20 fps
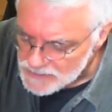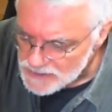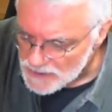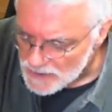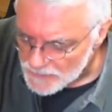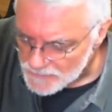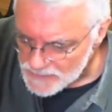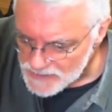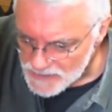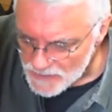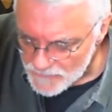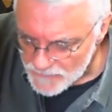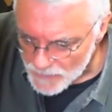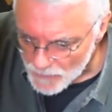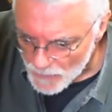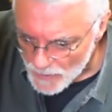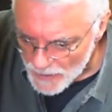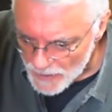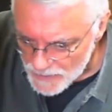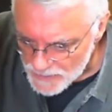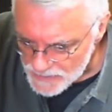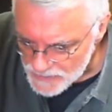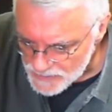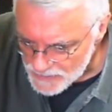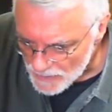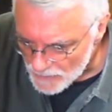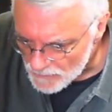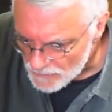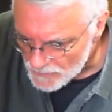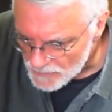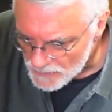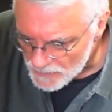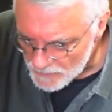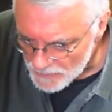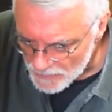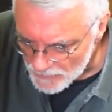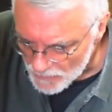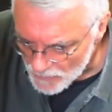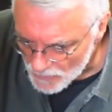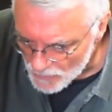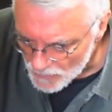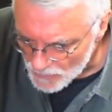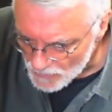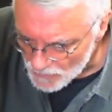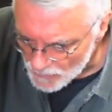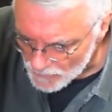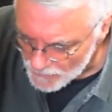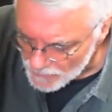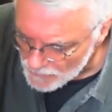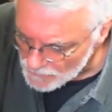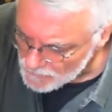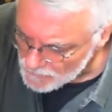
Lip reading: it, silver wire, stone, and a bit more colouring,